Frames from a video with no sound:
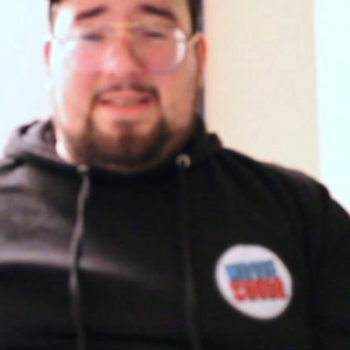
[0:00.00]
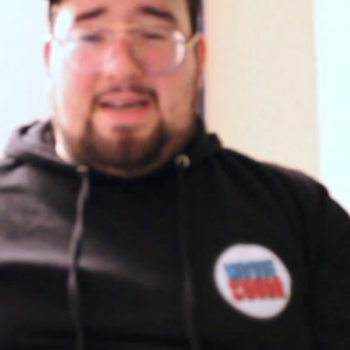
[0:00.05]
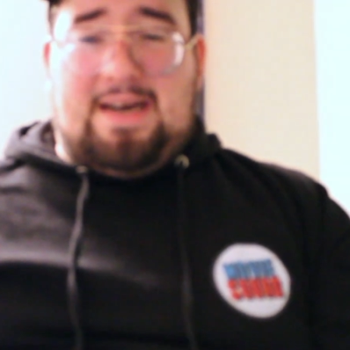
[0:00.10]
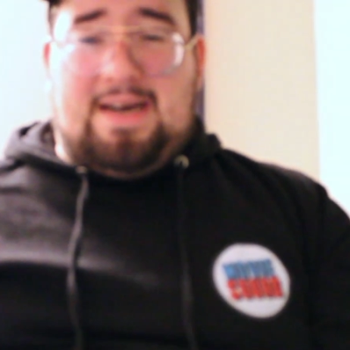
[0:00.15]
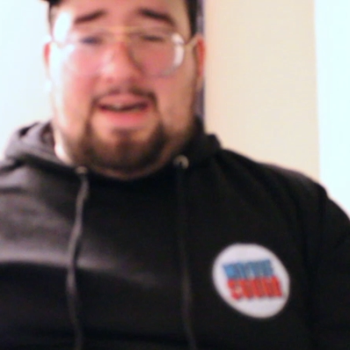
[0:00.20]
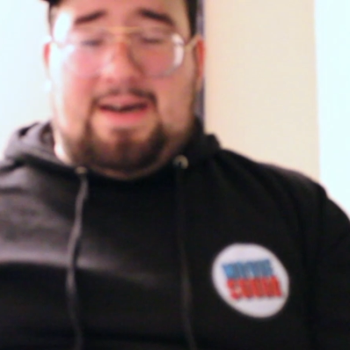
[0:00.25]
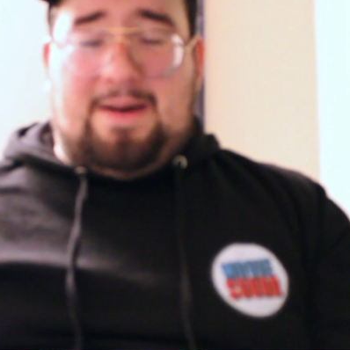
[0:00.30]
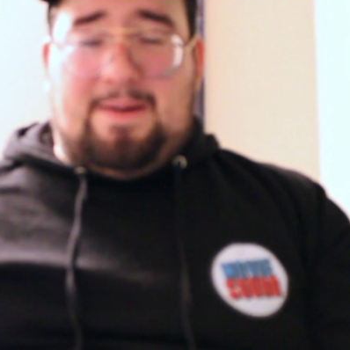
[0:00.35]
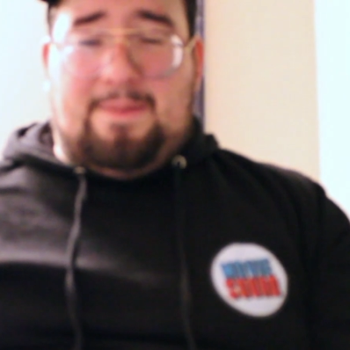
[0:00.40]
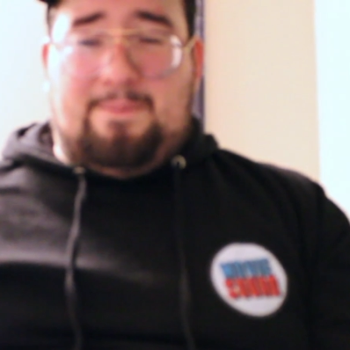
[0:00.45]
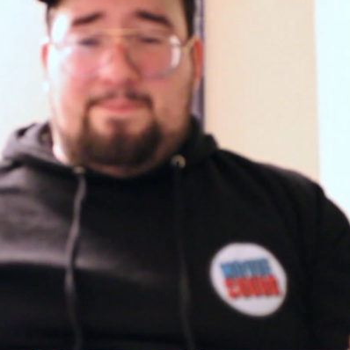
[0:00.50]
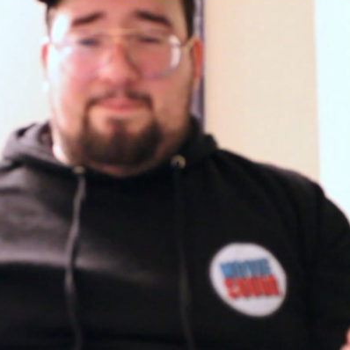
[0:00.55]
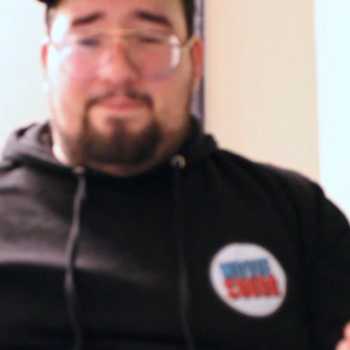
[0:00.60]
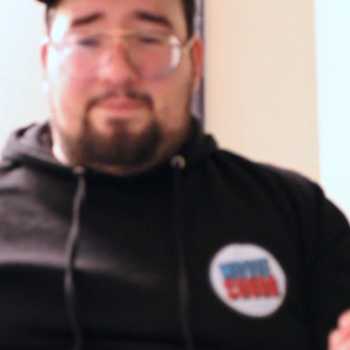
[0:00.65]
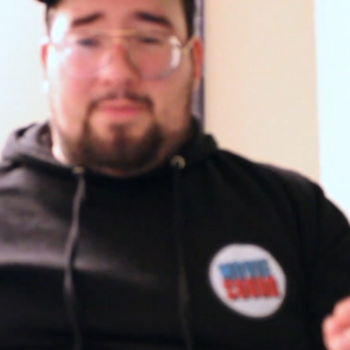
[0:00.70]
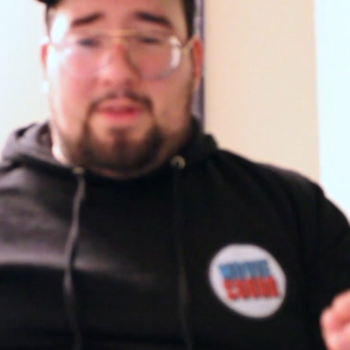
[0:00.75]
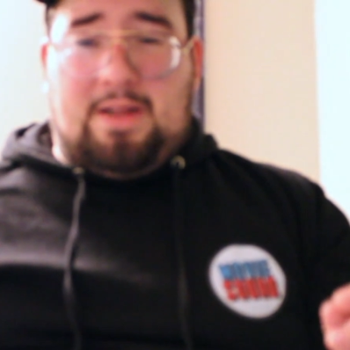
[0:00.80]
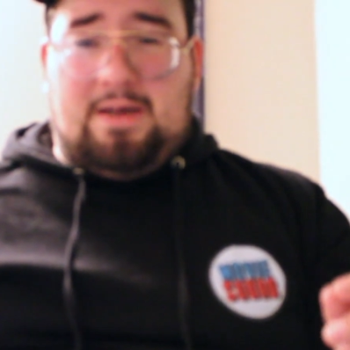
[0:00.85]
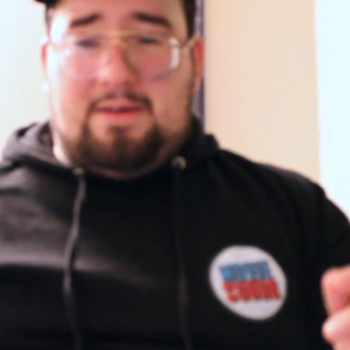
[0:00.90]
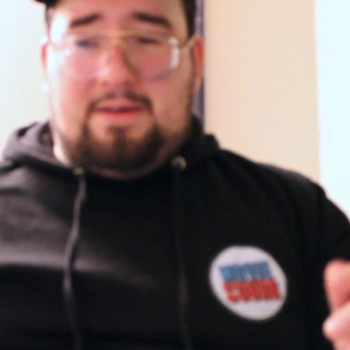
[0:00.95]

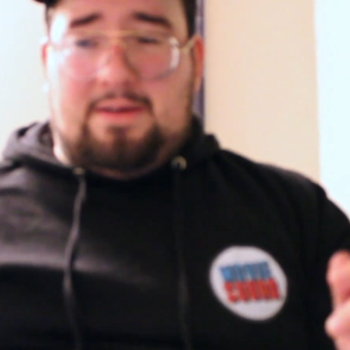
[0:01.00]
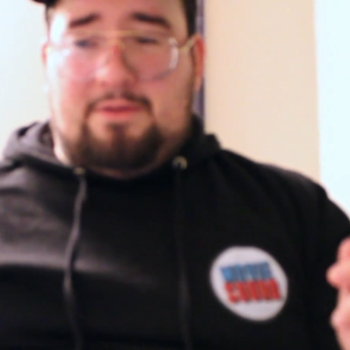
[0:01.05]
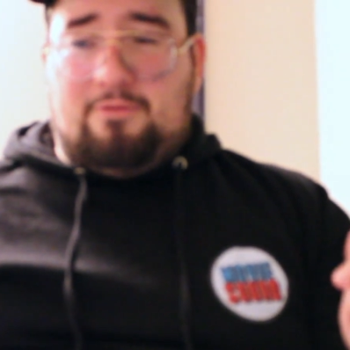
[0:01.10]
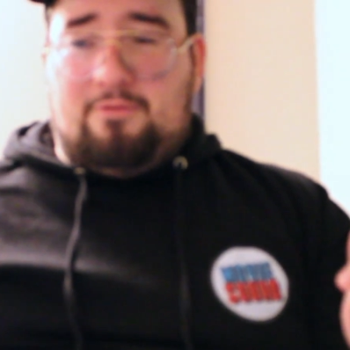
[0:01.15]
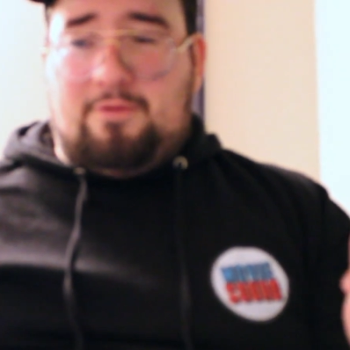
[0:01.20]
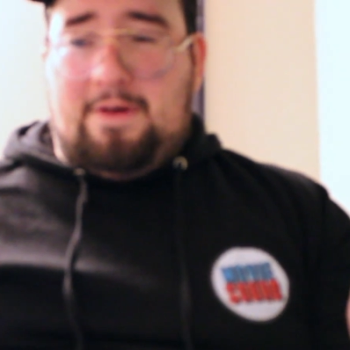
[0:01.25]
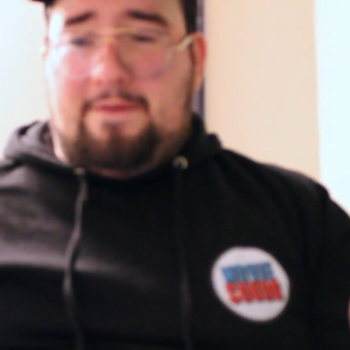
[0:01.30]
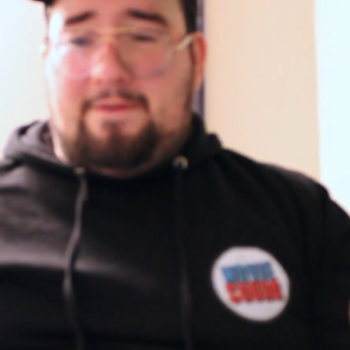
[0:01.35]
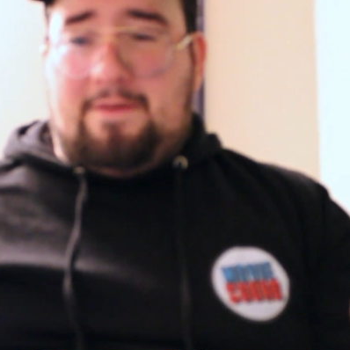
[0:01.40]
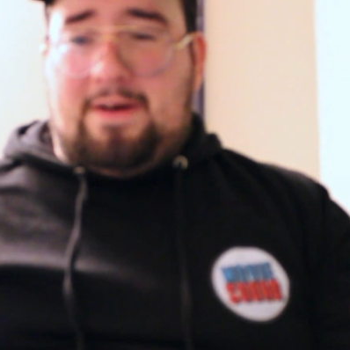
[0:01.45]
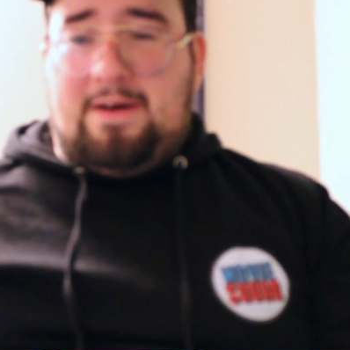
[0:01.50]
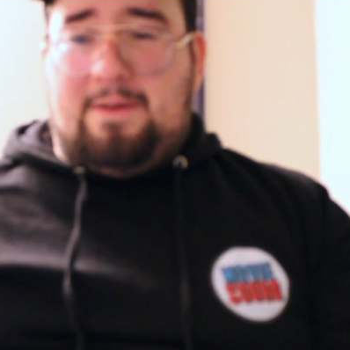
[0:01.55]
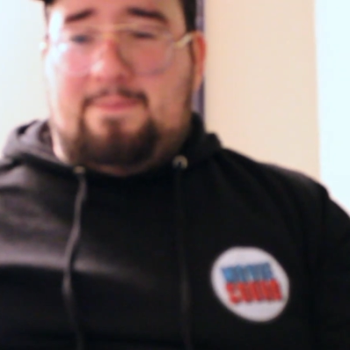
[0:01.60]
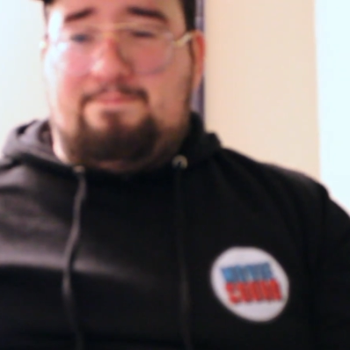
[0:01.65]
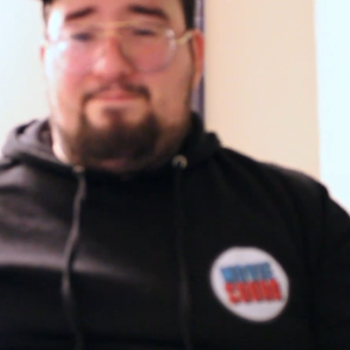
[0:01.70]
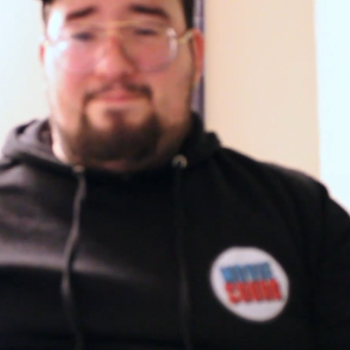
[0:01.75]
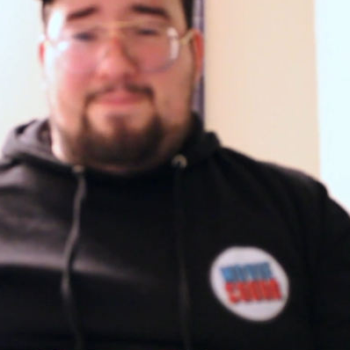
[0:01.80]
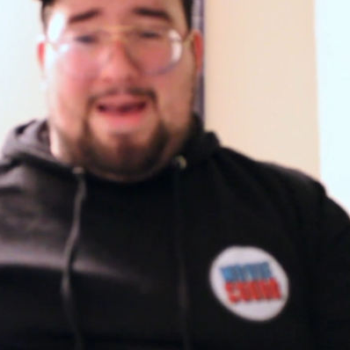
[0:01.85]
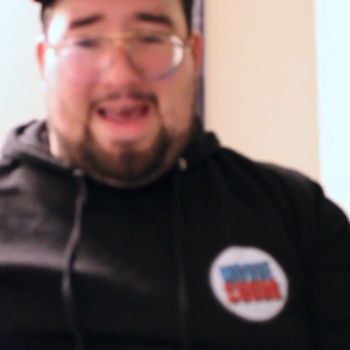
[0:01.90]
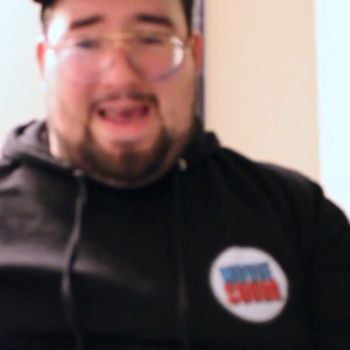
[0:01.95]
with
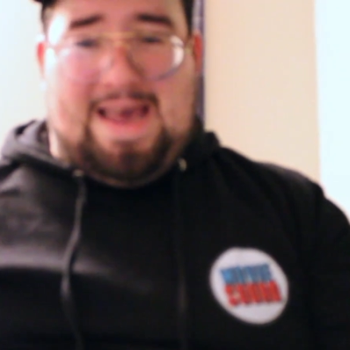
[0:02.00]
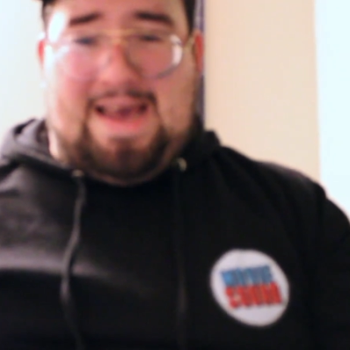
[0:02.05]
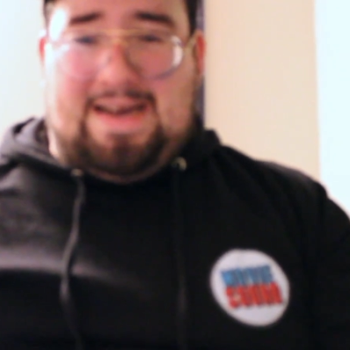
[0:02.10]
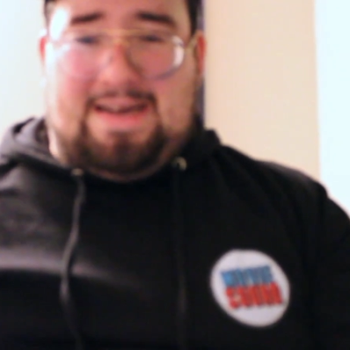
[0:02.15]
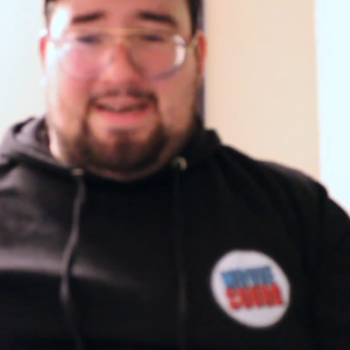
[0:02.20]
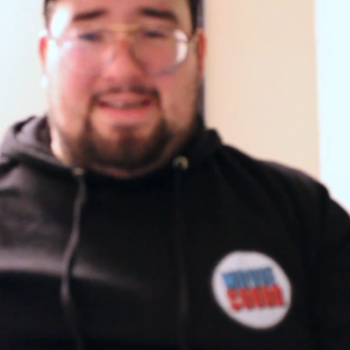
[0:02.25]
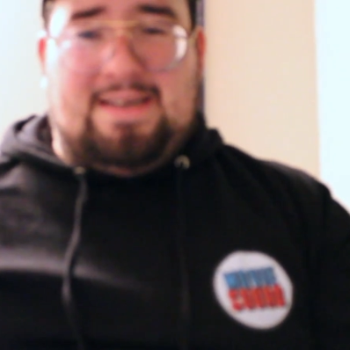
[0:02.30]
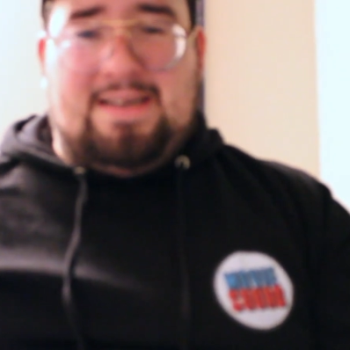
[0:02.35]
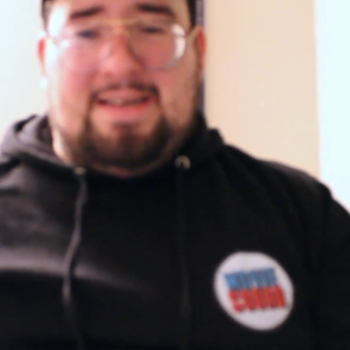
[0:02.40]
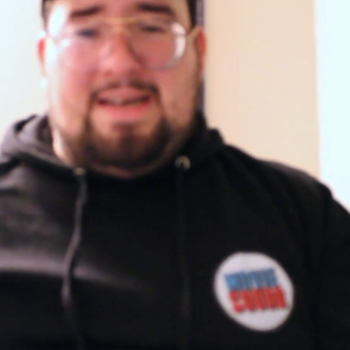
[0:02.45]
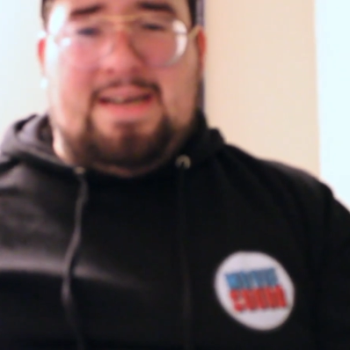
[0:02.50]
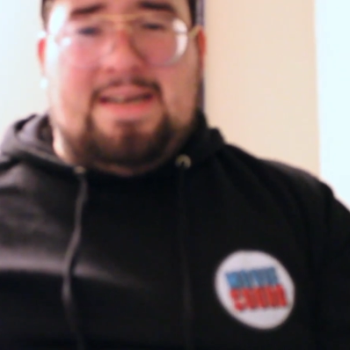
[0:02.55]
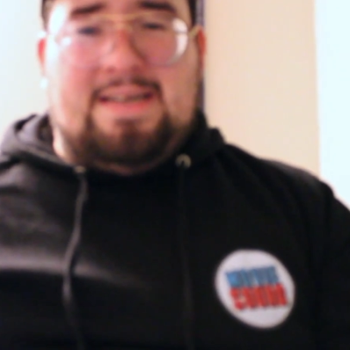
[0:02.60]
a bang.